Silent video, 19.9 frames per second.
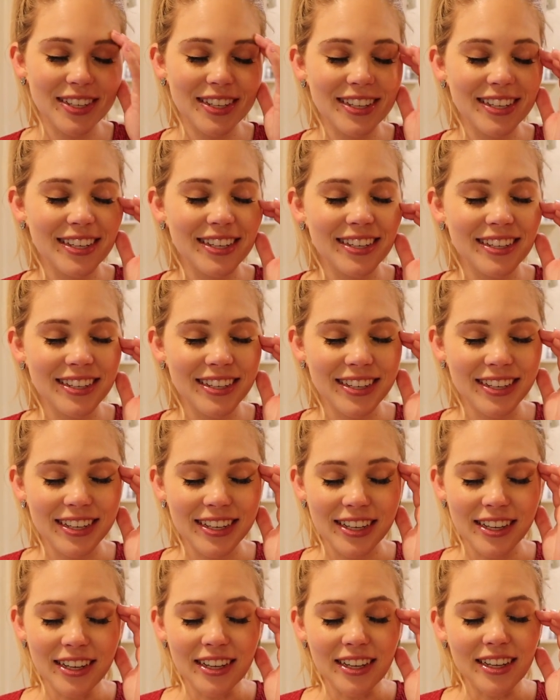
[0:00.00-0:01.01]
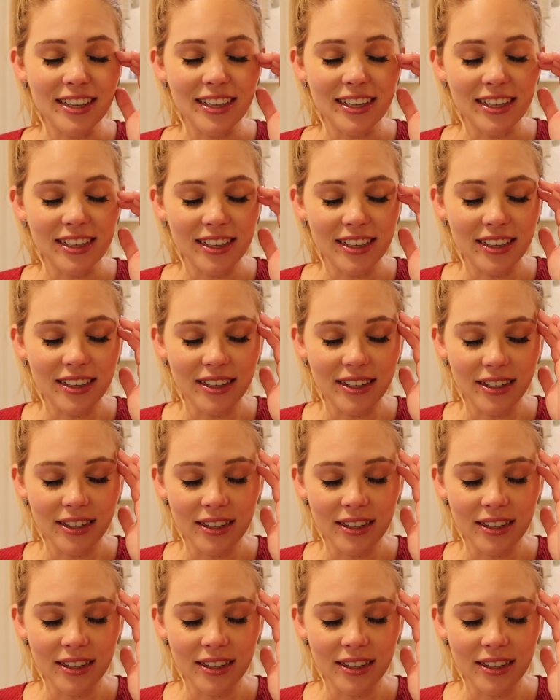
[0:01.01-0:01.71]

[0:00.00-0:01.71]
Nothing is said.